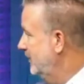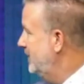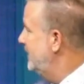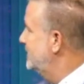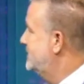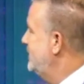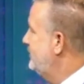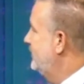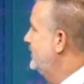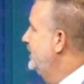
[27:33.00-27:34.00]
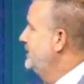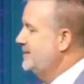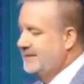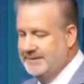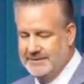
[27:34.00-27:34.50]
It's simple.
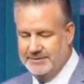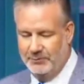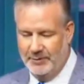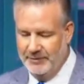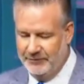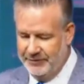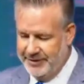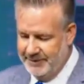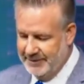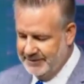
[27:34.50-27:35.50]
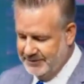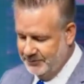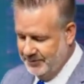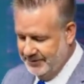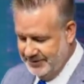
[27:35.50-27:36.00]
See, this is the wonderful thing about this
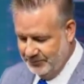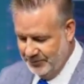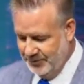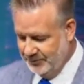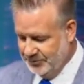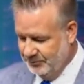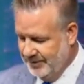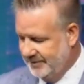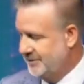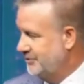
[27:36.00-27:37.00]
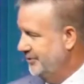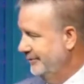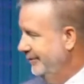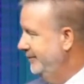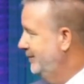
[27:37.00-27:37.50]
word. This word was written to
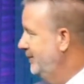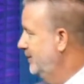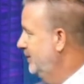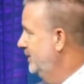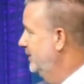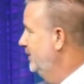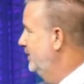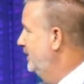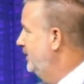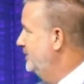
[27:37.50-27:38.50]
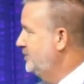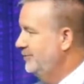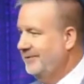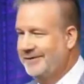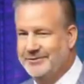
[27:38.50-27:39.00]
children.
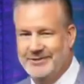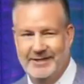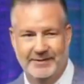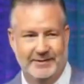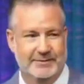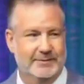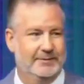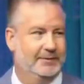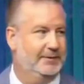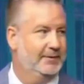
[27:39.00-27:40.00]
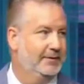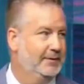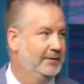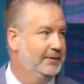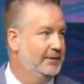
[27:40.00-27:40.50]
Children understand this.
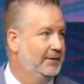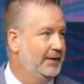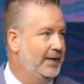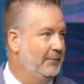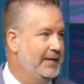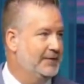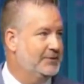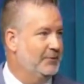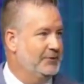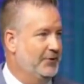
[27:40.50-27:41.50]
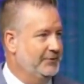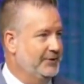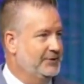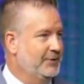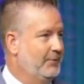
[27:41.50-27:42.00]
And we get so
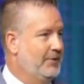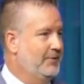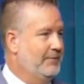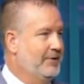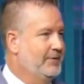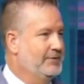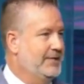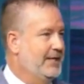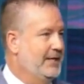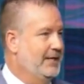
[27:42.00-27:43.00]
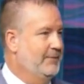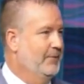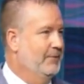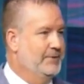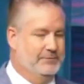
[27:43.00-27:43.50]
adultish that we don't even understand it
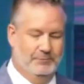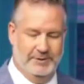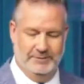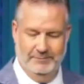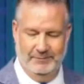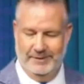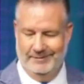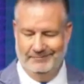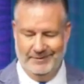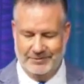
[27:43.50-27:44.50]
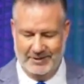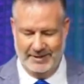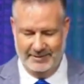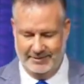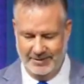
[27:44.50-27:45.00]
anymore. We, we, we, we try
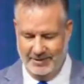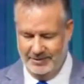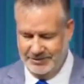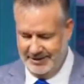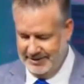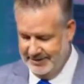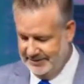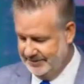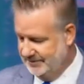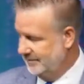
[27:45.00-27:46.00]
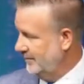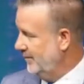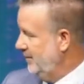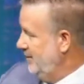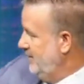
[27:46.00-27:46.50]
to theologize and
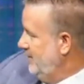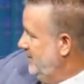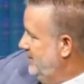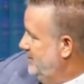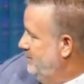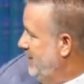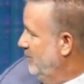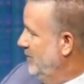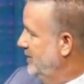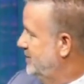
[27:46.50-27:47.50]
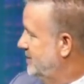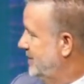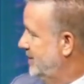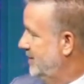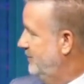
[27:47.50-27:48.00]
eh, all this big-worded
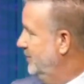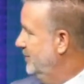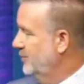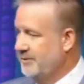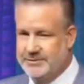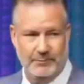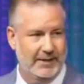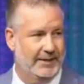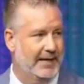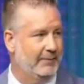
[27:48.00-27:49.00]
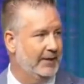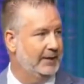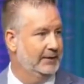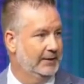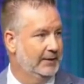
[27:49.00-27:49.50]
stuff and go this way and that way.